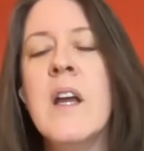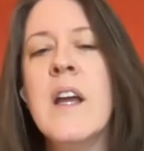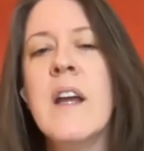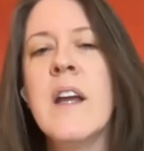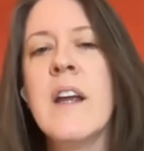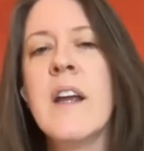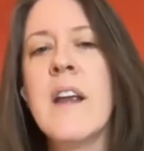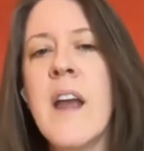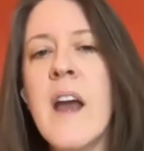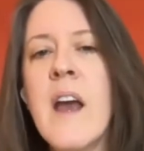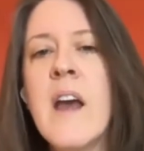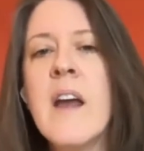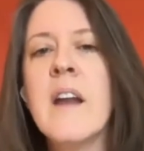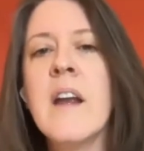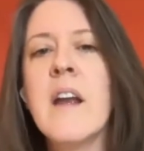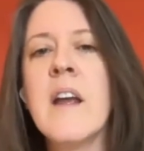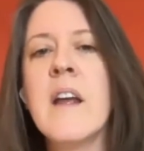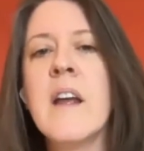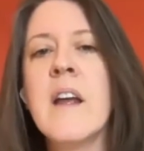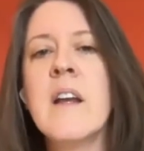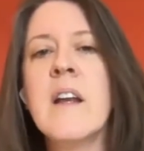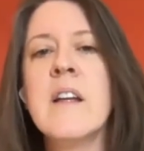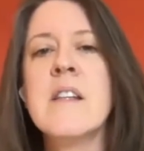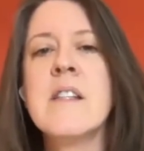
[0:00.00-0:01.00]
get
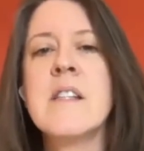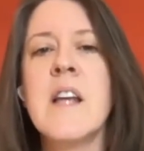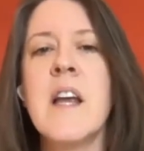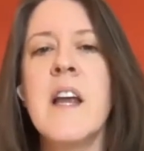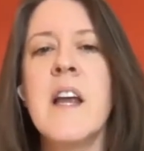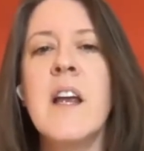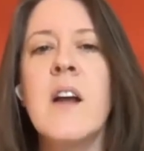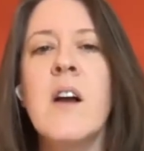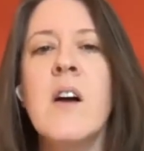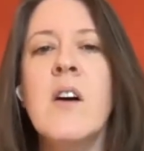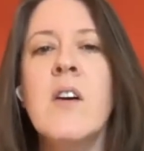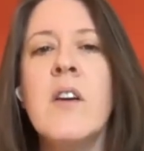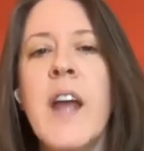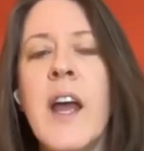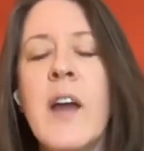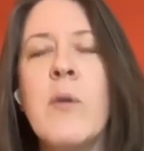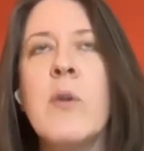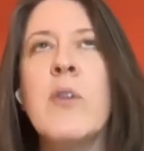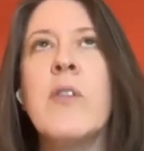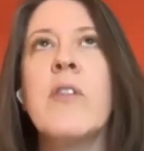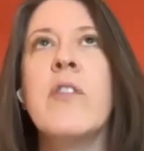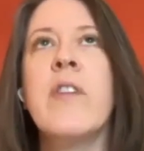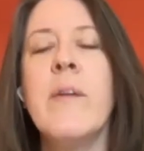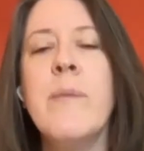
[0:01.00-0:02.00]
it. It's saying, okay,
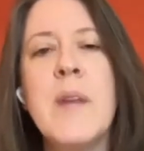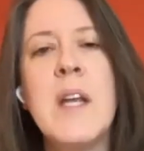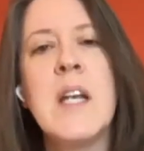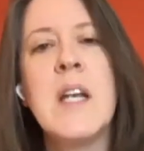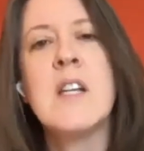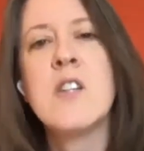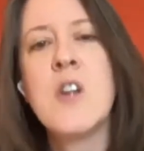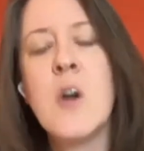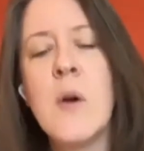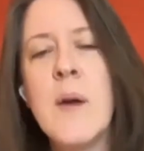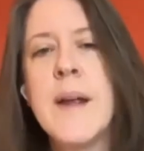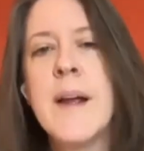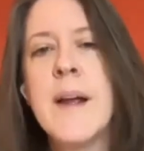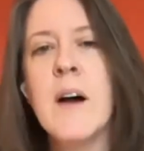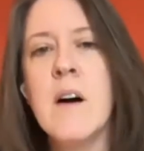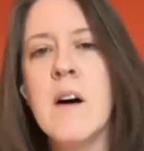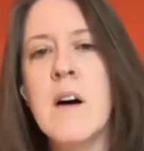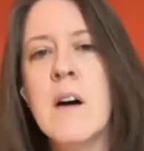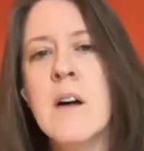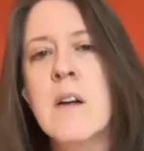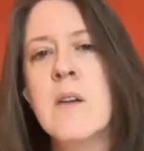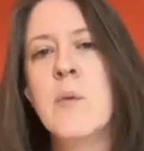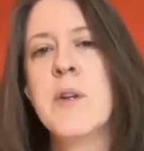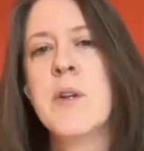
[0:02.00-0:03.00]
well, something's going
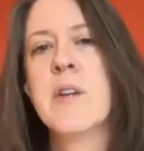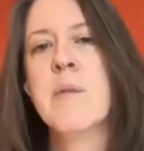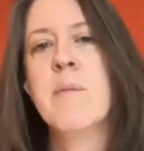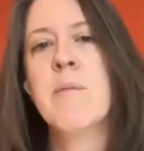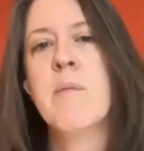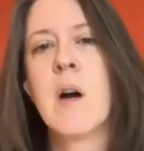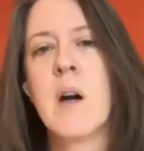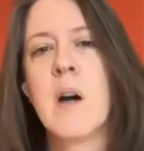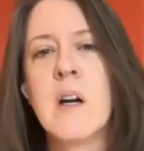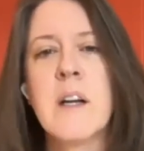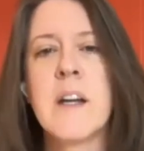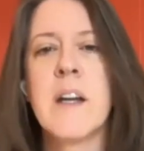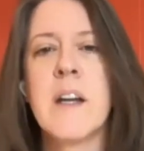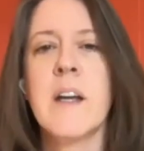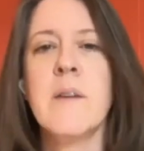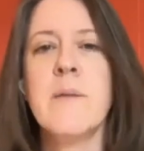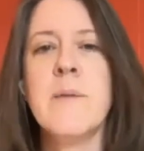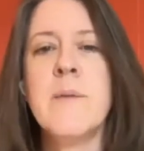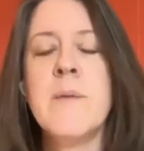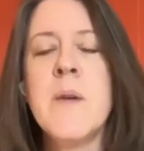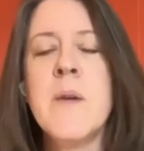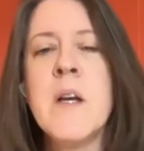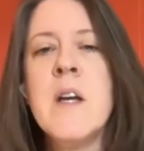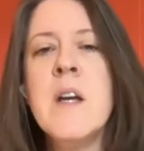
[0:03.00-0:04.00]
on with the market.
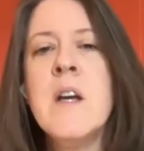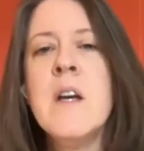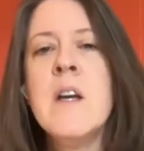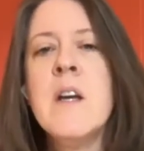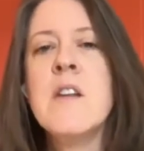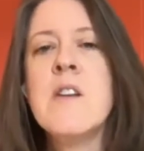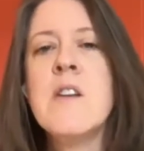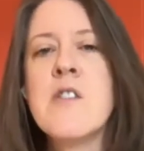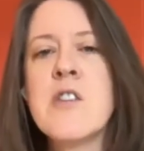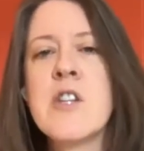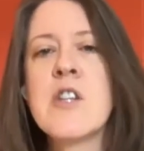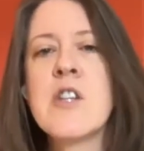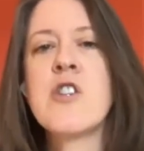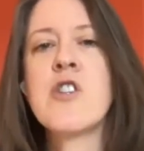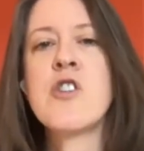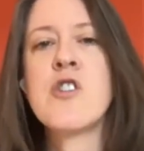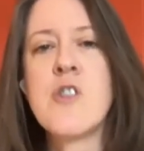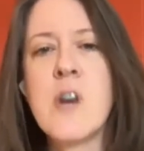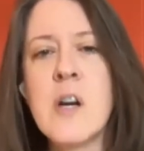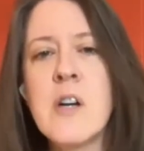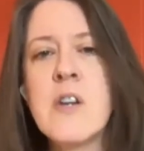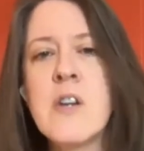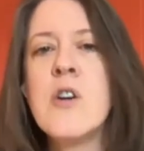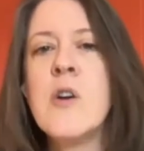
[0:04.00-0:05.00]
There's a
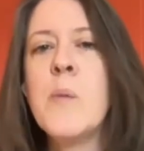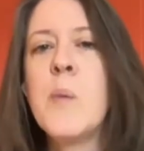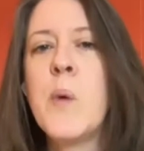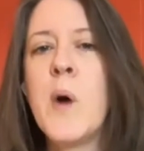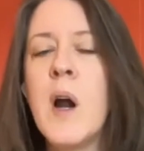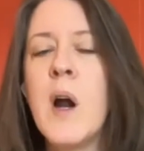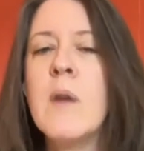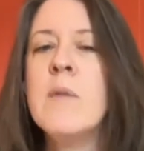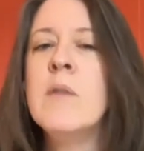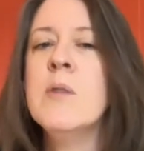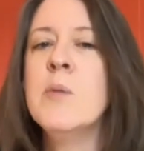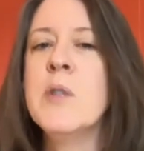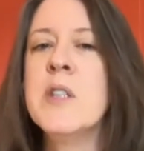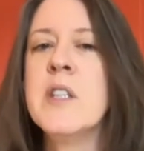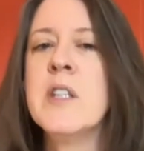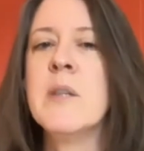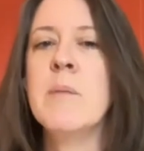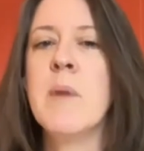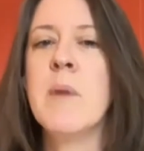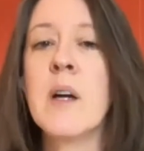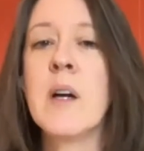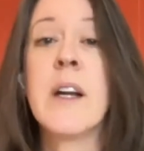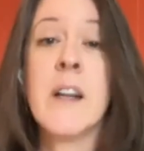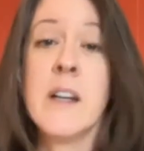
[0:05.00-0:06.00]
structural problem with the
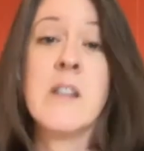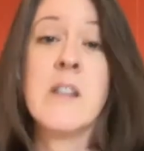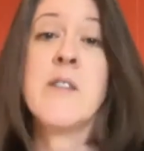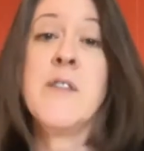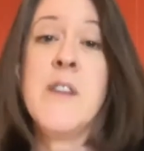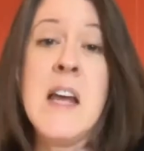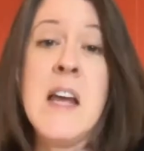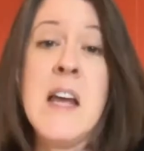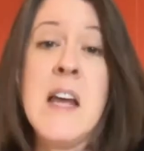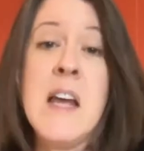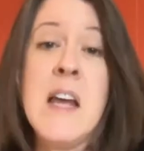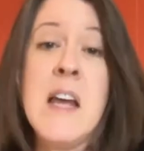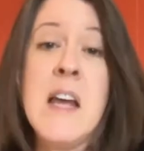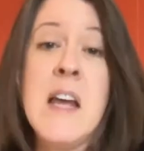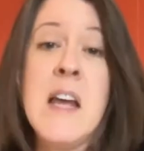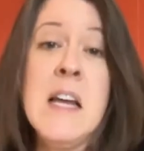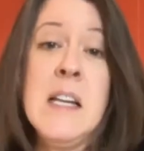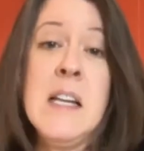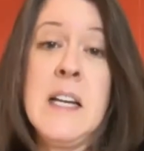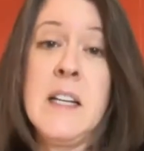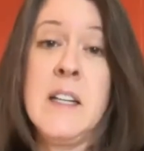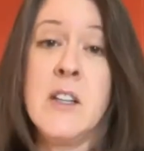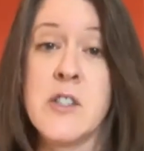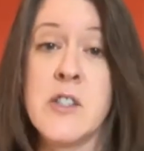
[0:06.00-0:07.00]
market. It's
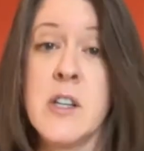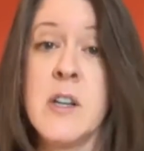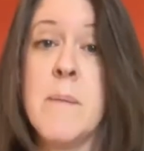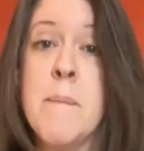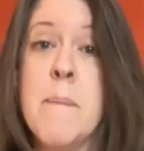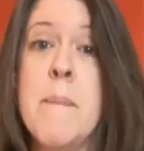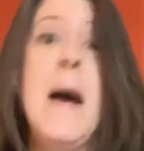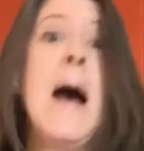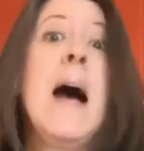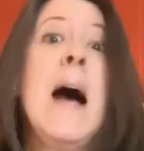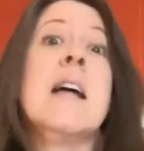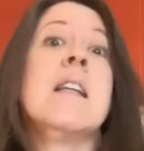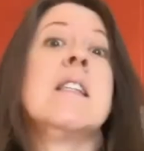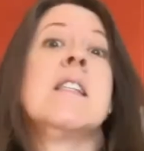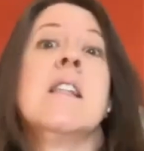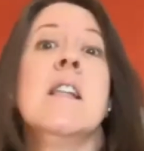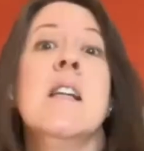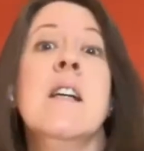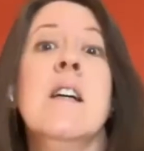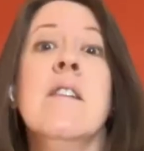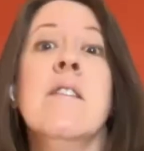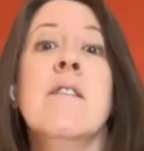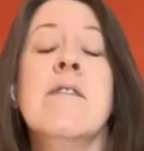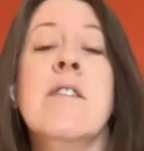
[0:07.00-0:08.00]
failing. There's a
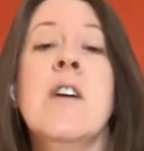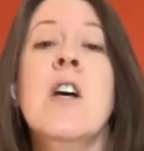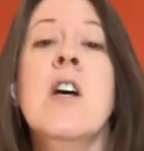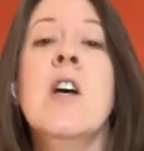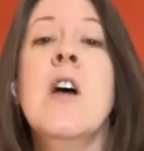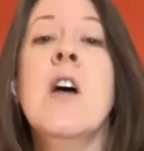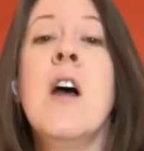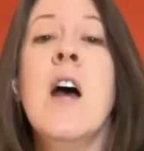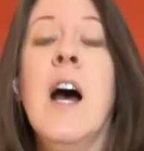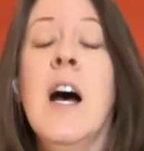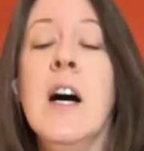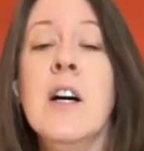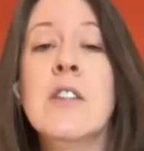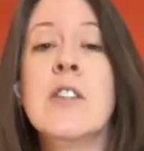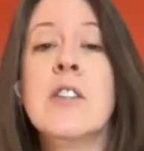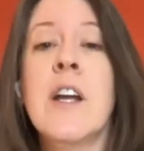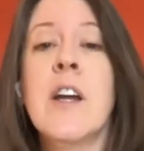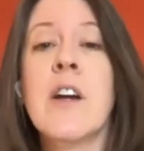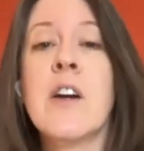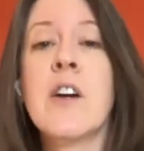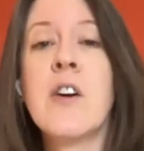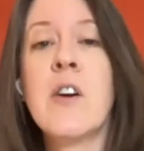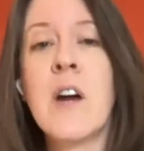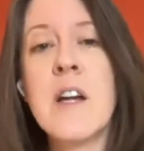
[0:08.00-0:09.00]
massive healthcare
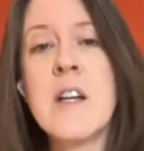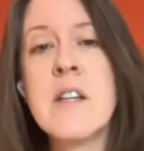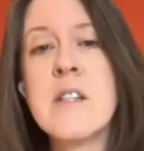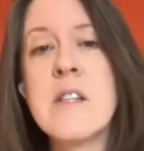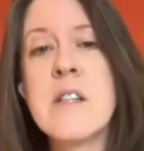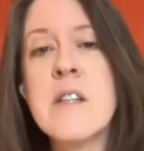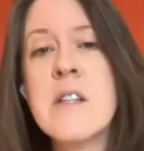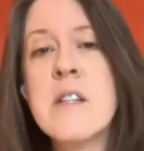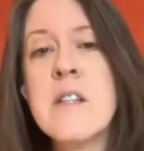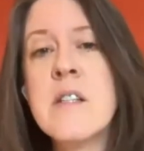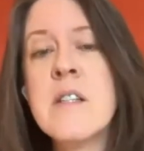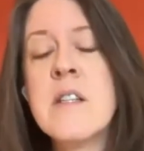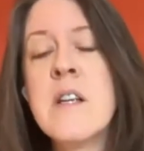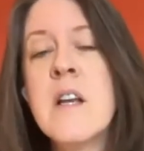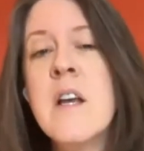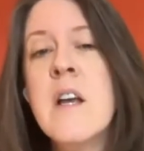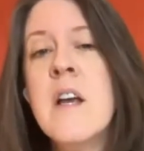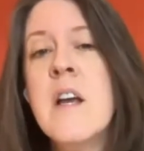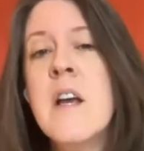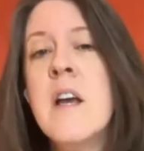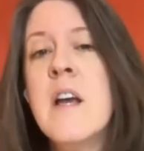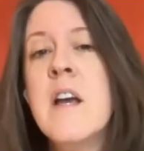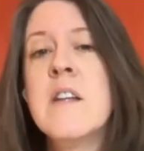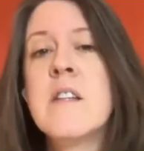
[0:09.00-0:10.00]
crisis.
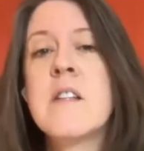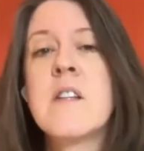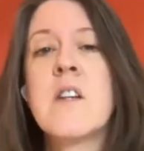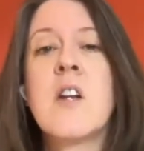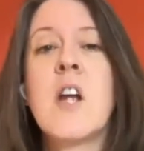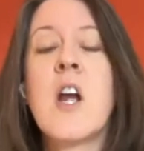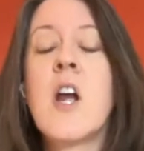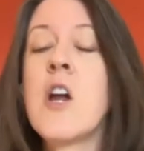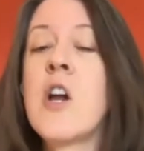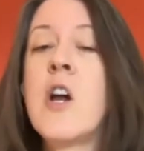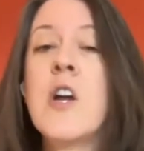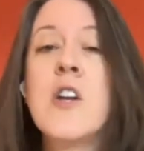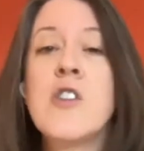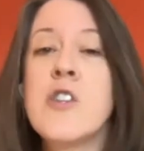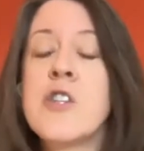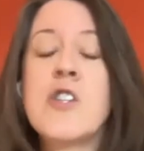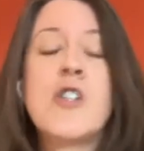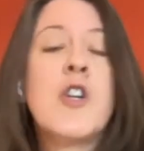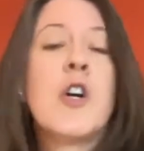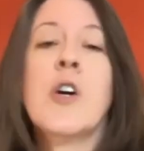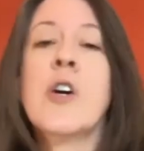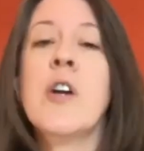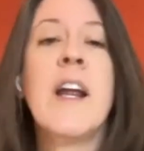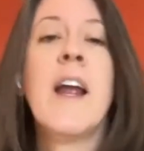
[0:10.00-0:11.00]
It's just
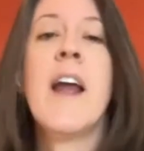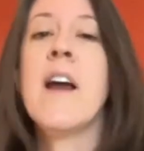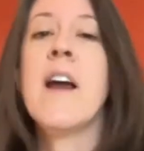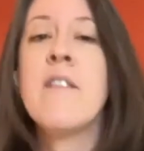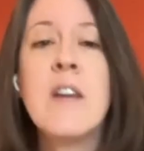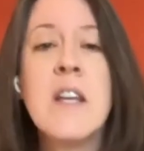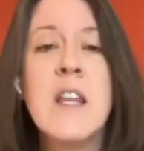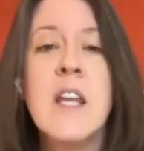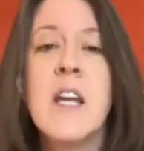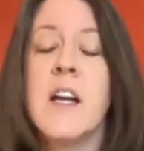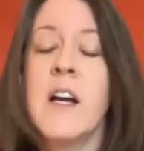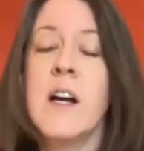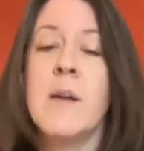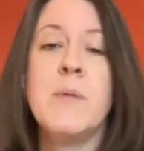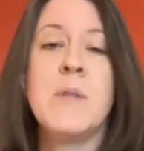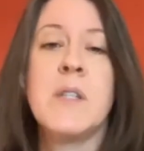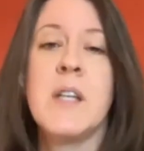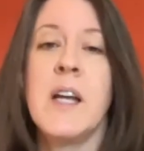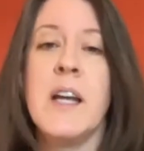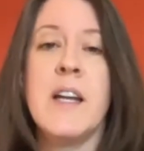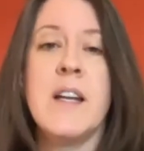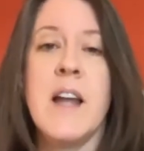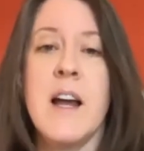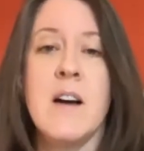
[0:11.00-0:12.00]
turning everything
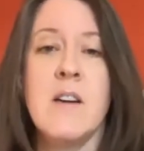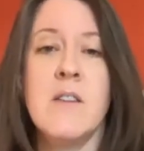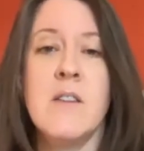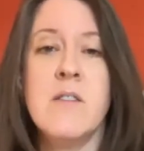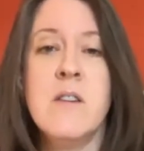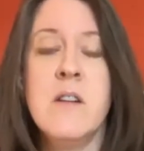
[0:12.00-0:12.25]
upside down.